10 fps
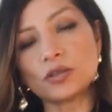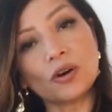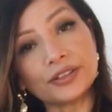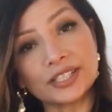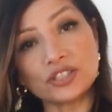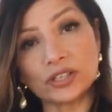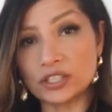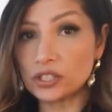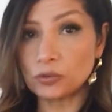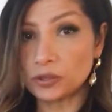So hot that you
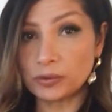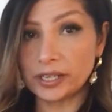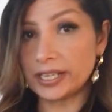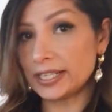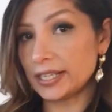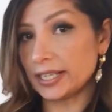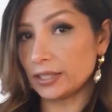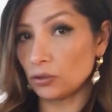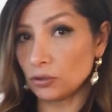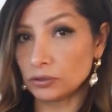actually don't want to wear anything
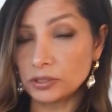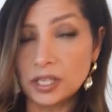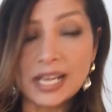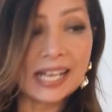at all.